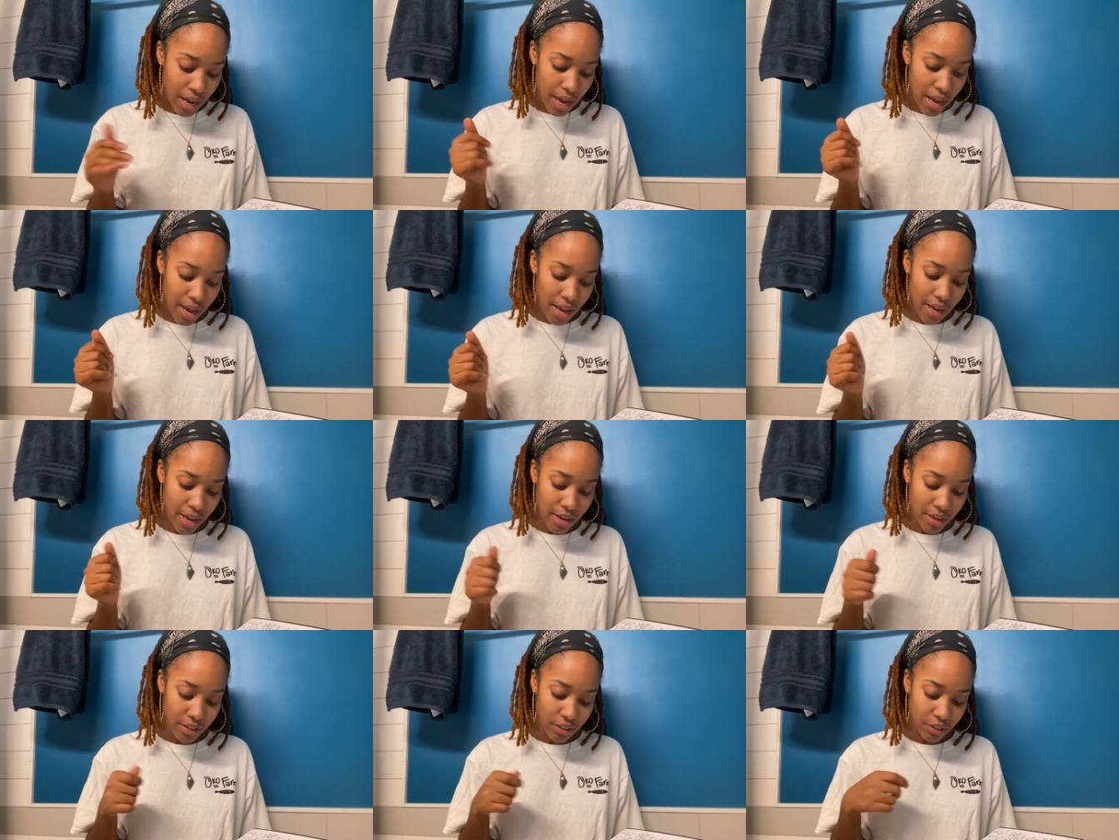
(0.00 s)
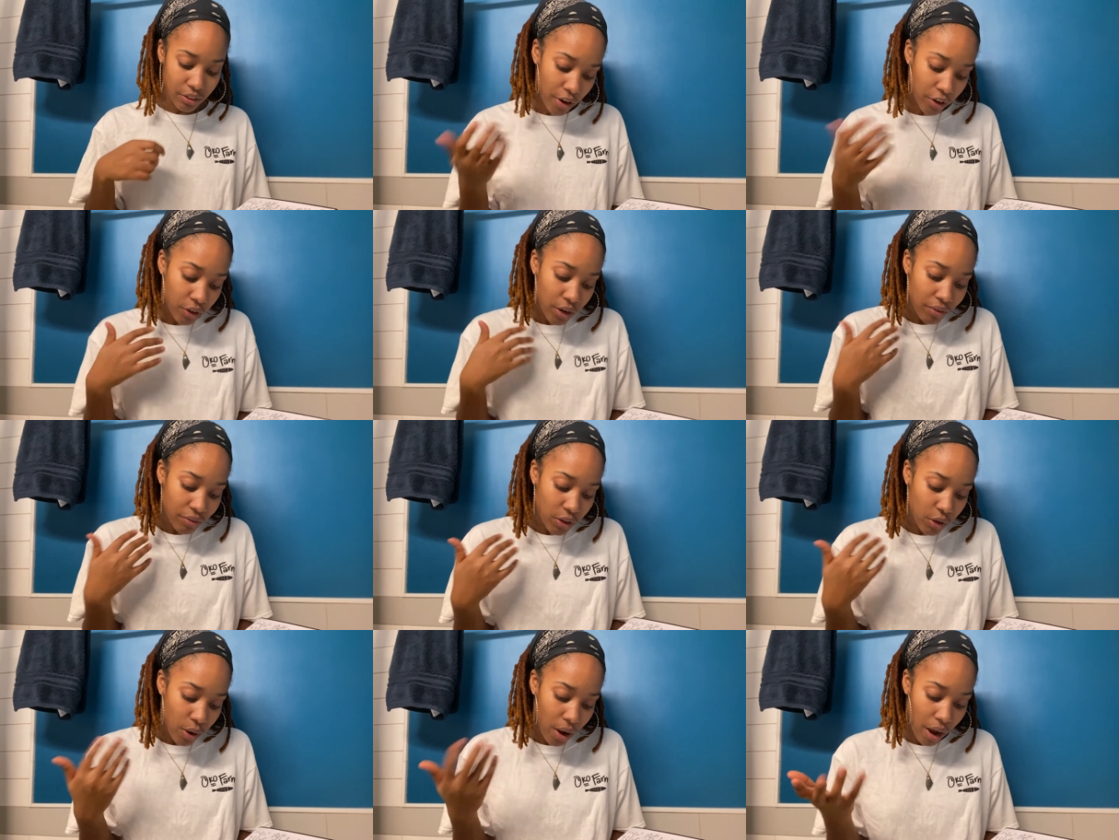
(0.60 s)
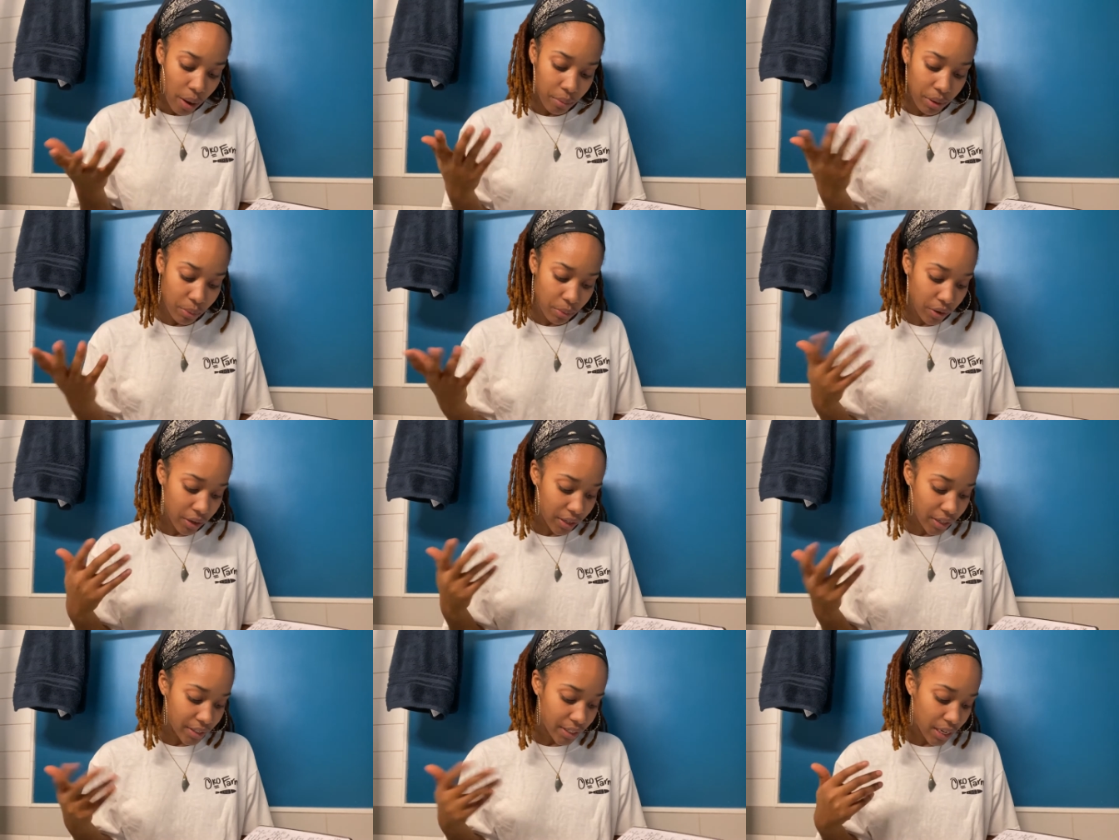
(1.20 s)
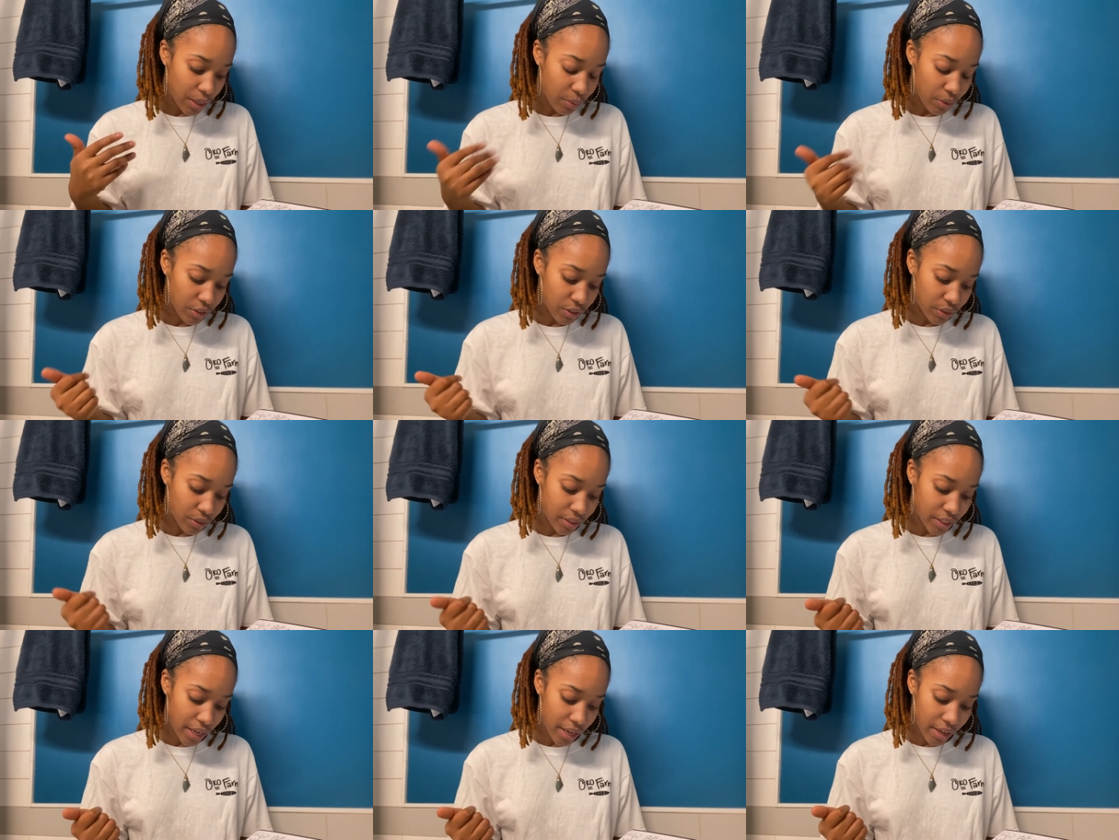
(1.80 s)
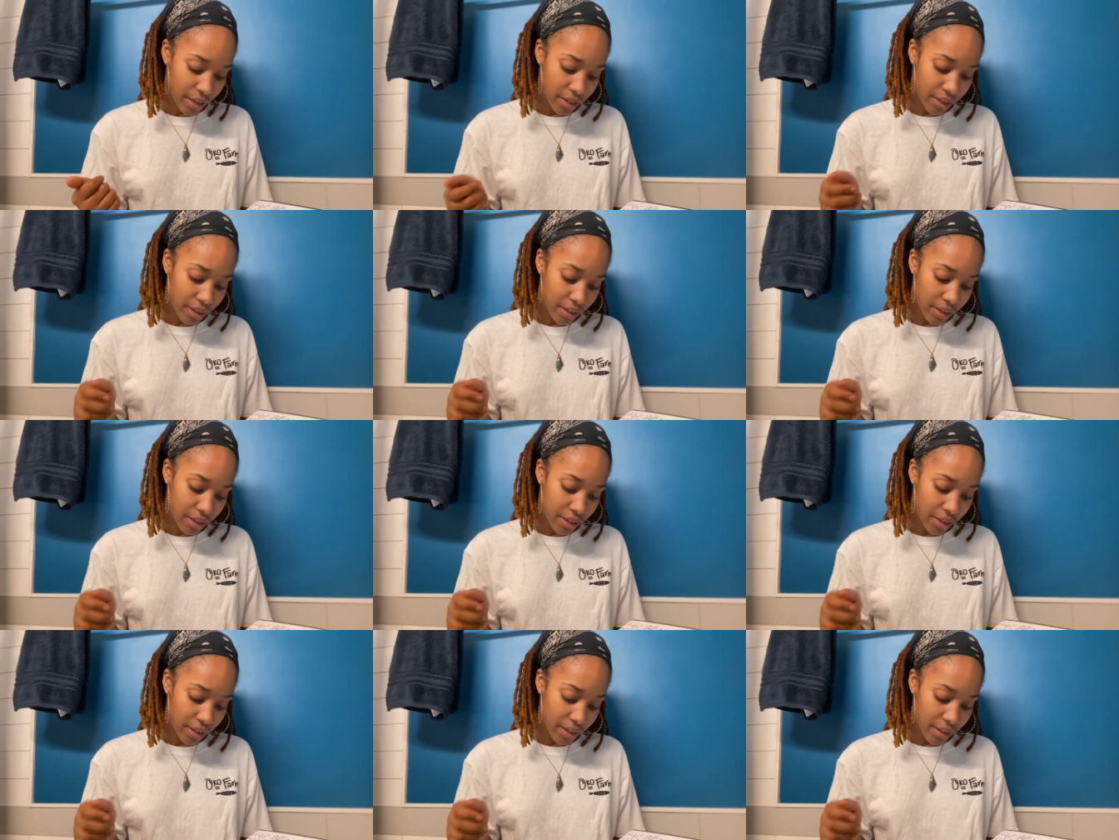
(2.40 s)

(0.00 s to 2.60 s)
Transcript: and you never know how people are going to take what you say.